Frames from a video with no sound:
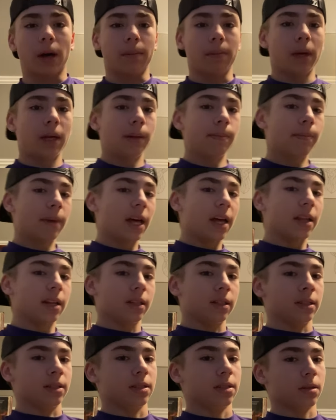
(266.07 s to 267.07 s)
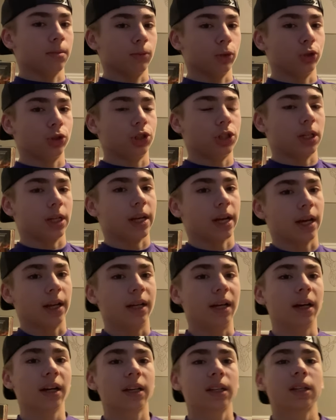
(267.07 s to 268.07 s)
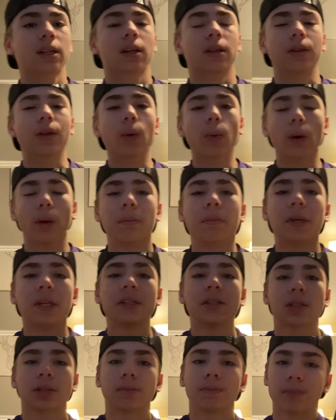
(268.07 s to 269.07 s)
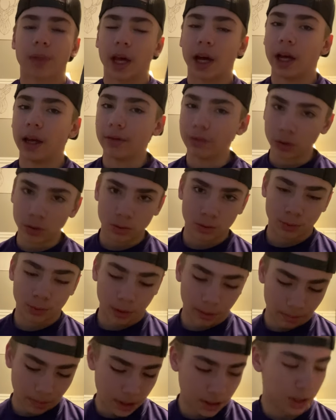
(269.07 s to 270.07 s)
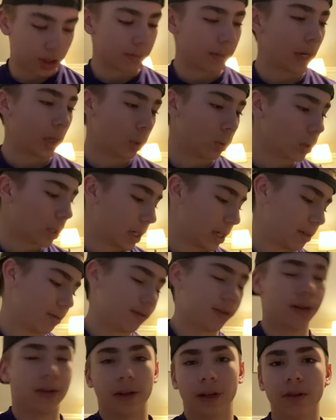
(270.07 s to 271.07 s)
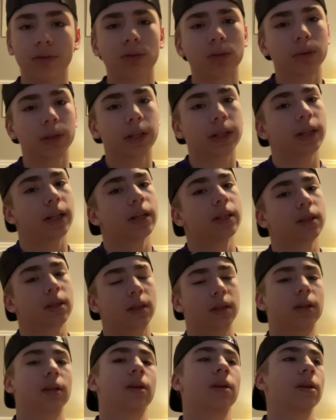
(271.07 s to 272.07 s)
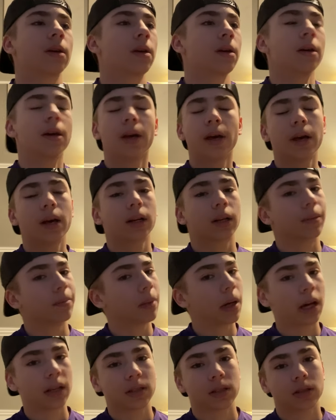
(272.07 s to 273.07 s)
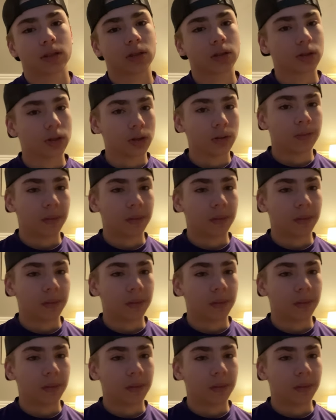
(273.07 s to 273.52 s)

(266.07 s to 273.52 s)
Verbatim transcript: main bat is the Marucci Cat 9, the One Piece. I've used One Pieces my whole life. Never really liked the composites or two